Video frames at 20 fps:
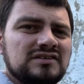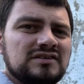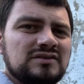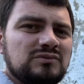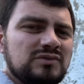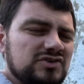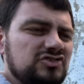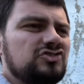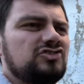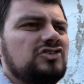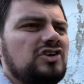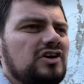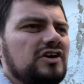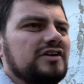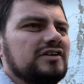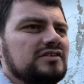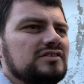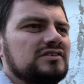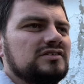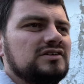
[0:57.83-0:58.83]
which is
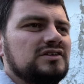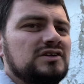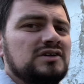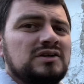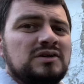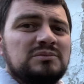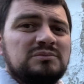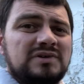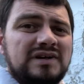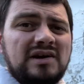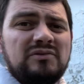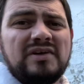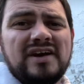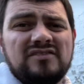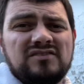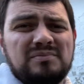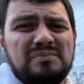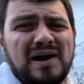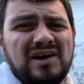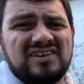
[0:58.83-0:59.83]
good. But now we
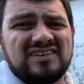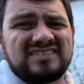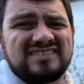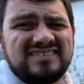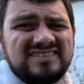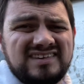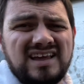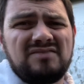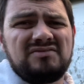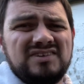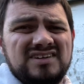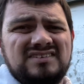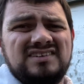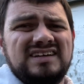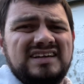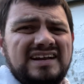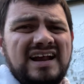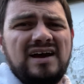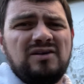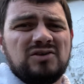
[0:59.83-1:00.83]
have about a
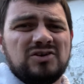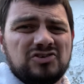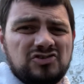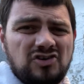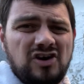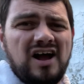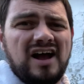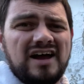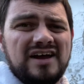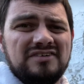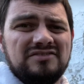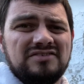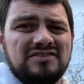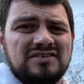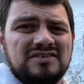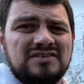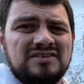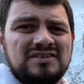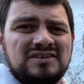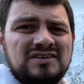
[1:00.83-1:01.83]
17 hour drive
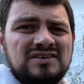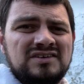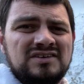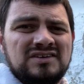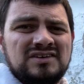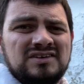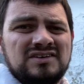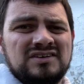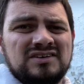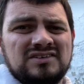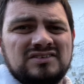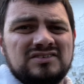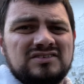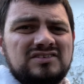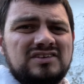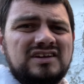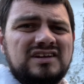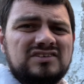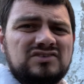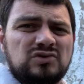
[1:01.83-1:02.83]

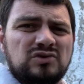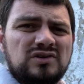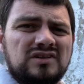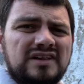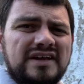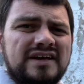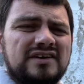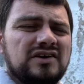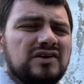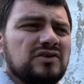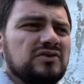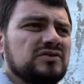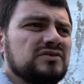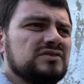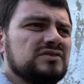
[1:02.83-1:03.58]
to get to Orlando.